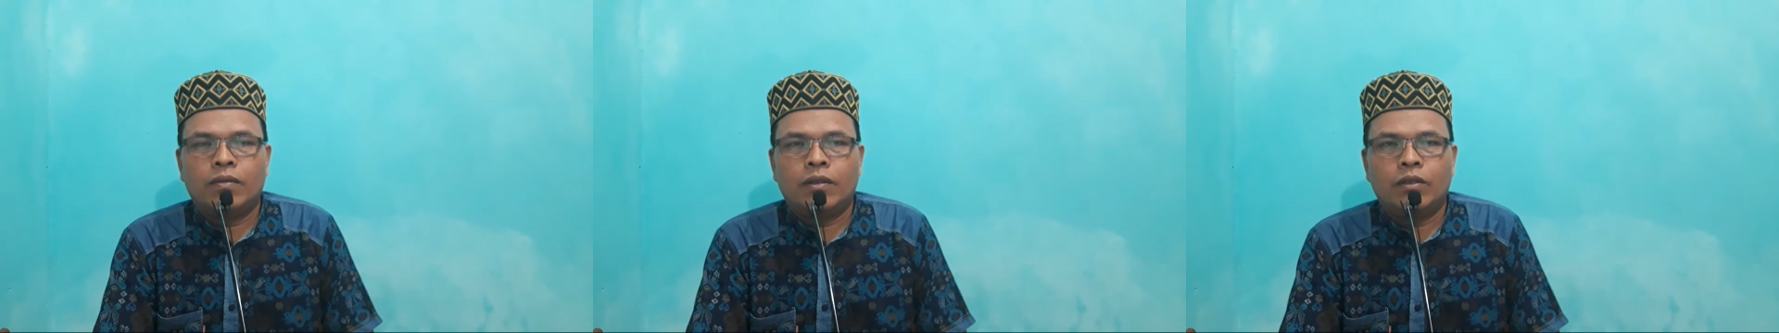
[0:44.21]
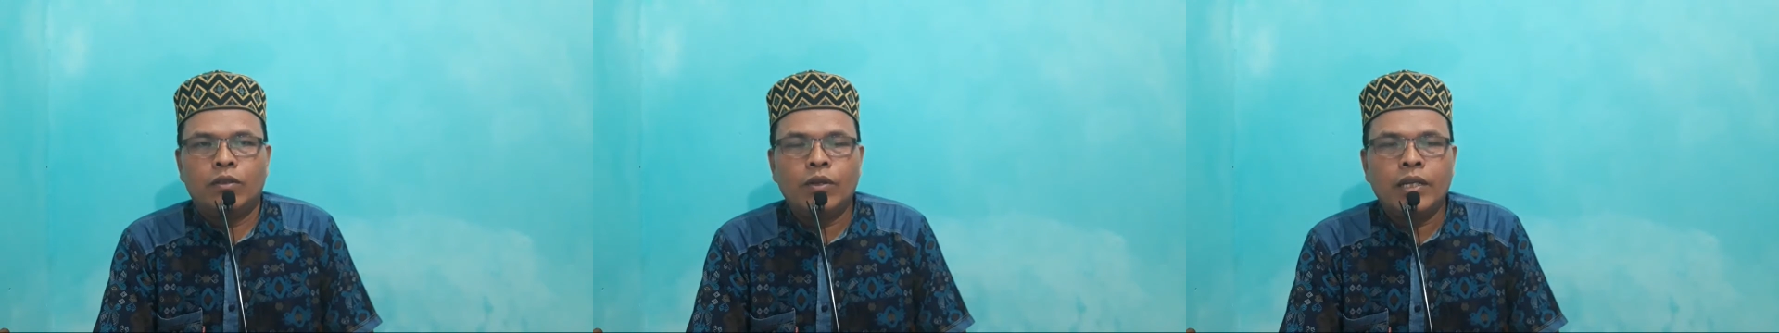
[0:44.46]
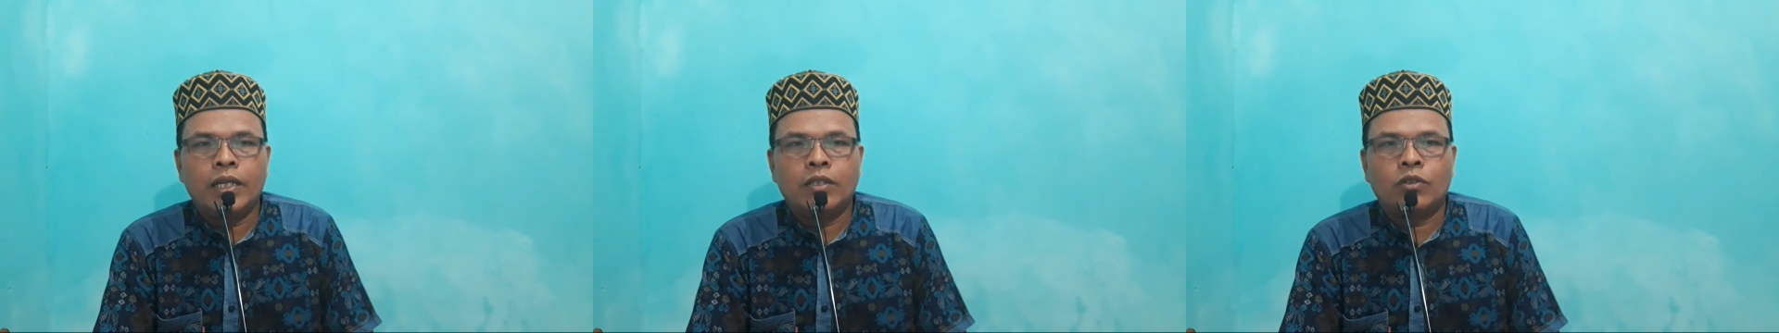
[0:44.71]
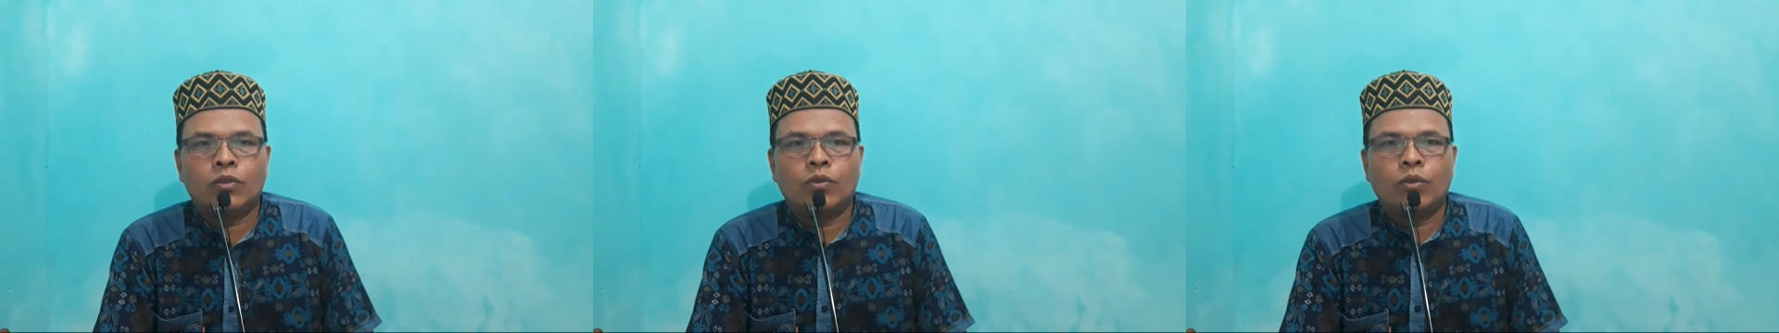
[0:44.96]
you need
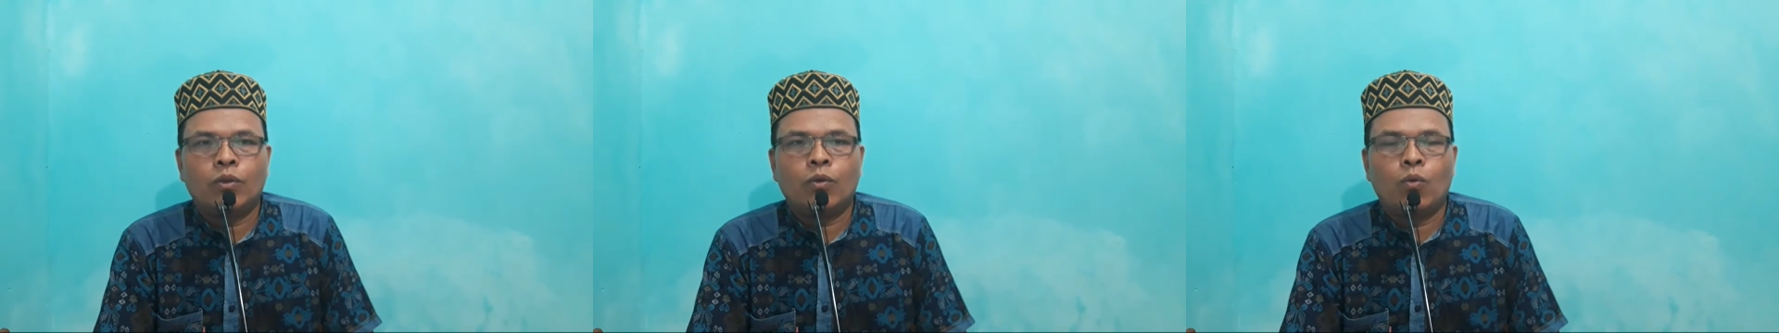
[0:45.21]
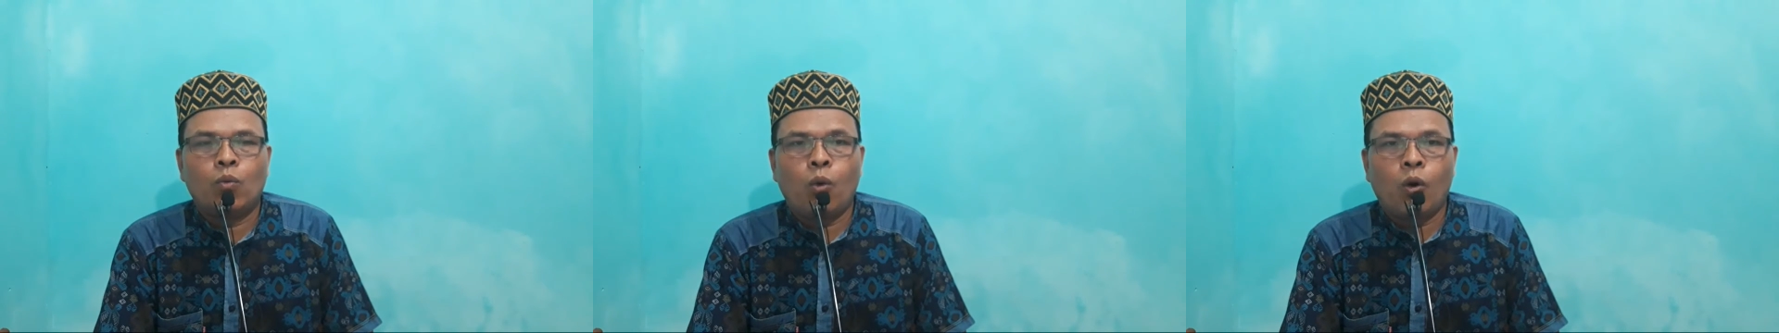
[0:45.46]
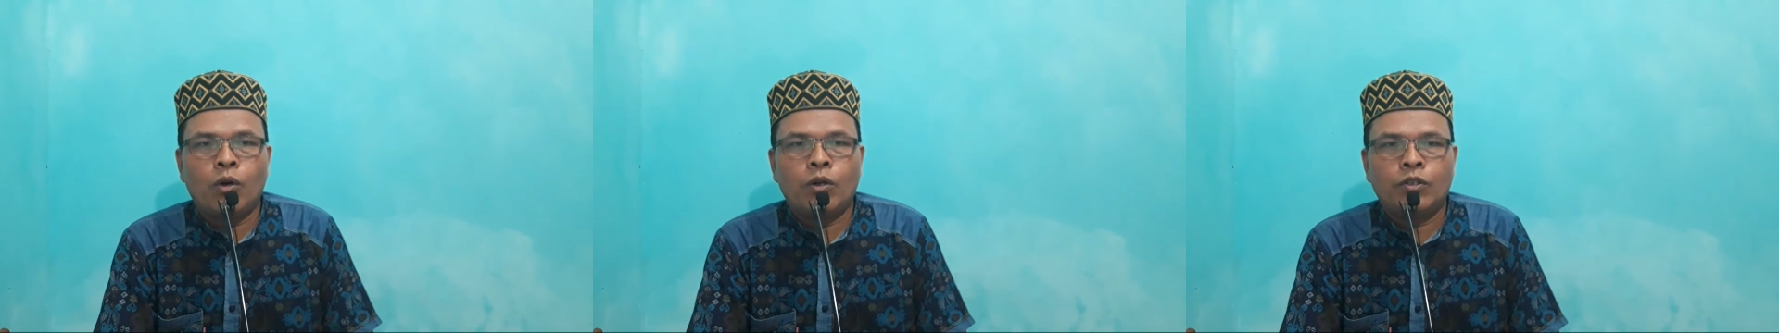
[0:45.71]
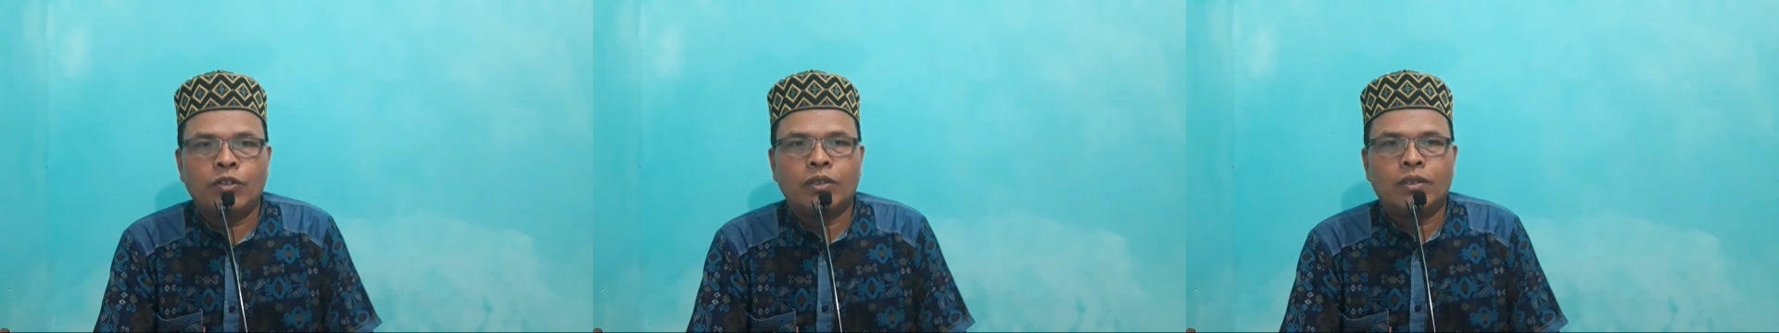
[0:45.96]
to
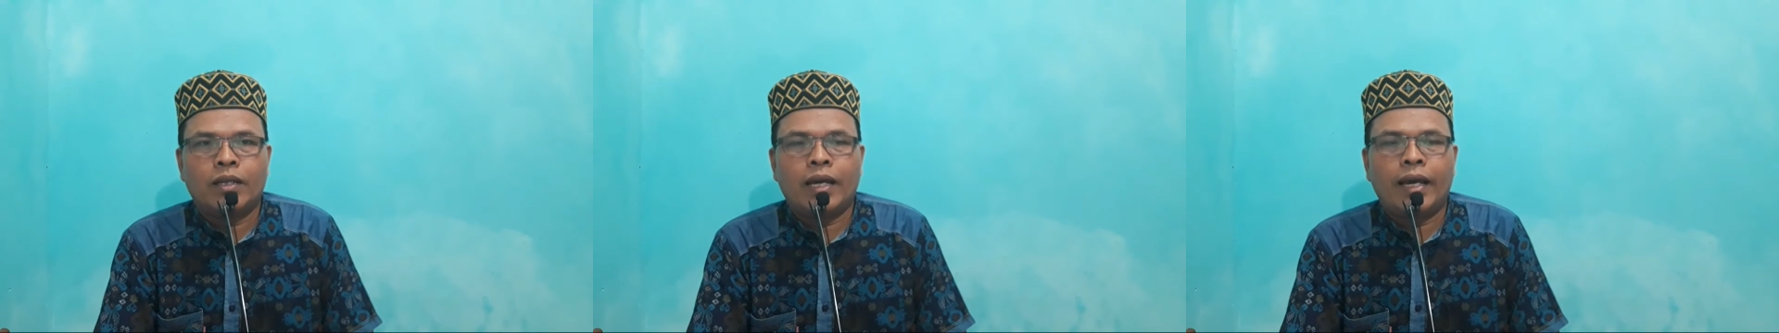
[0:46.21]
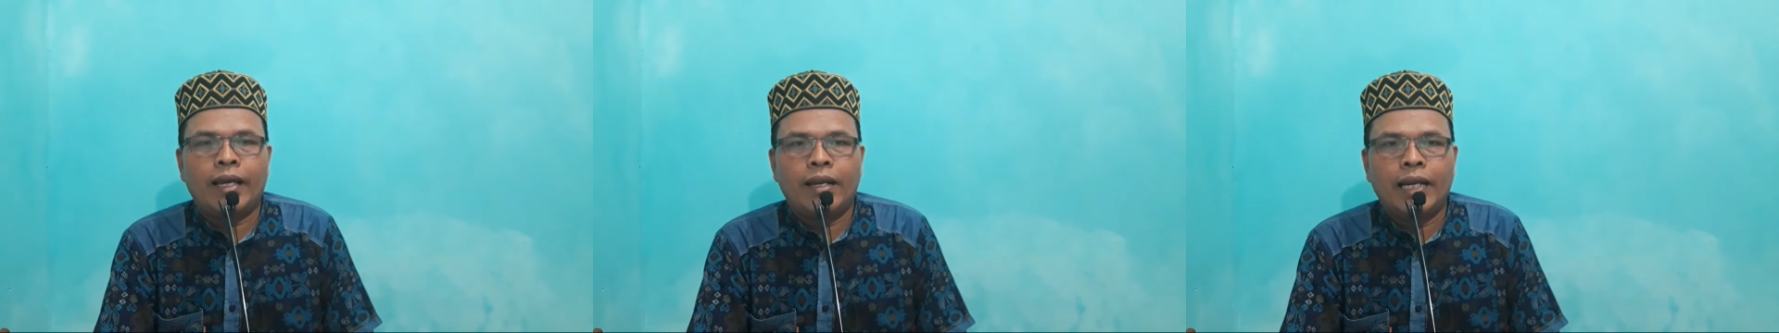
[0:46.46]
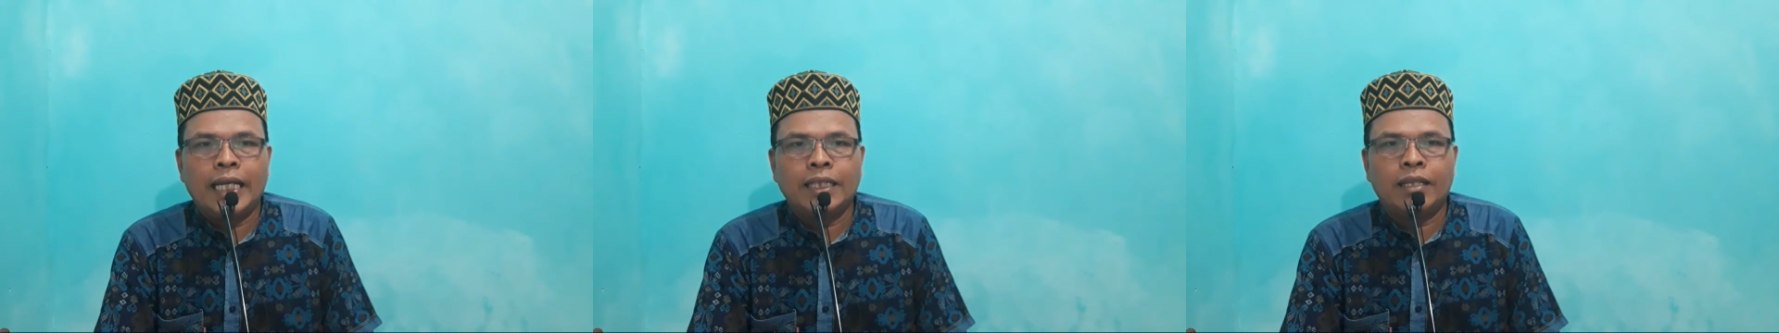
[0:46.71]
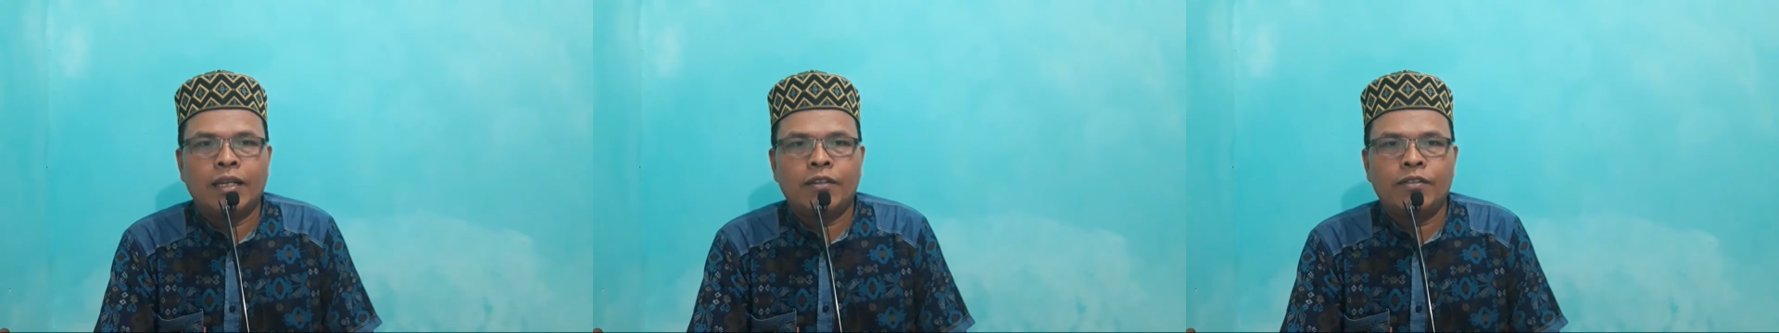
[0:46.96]
watch and
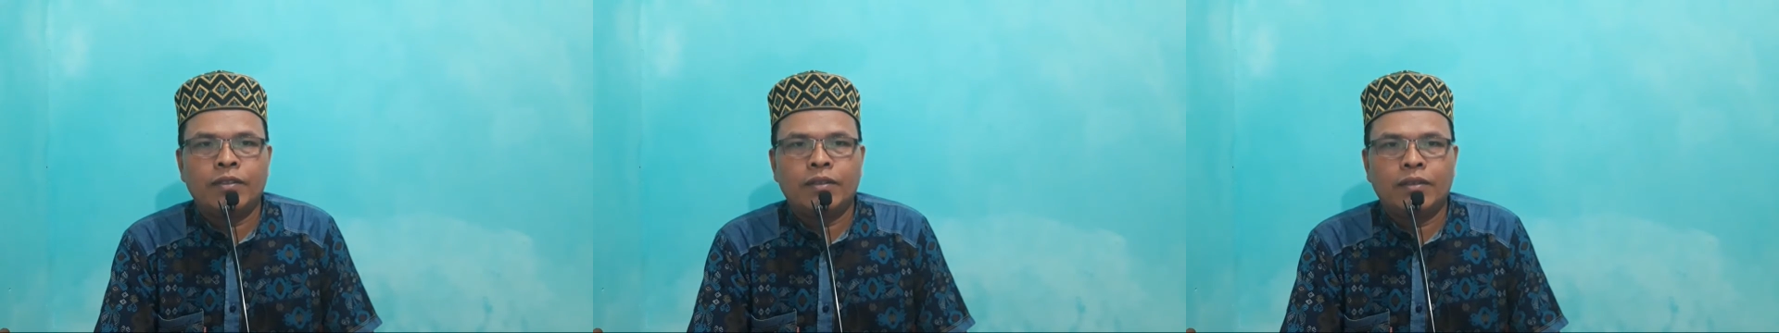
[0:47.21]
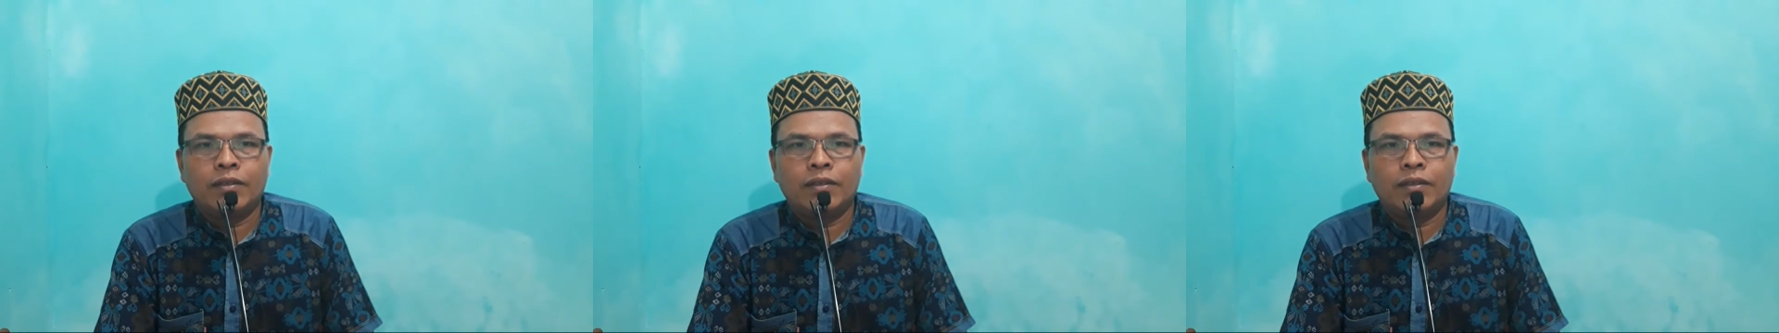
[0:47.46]
listen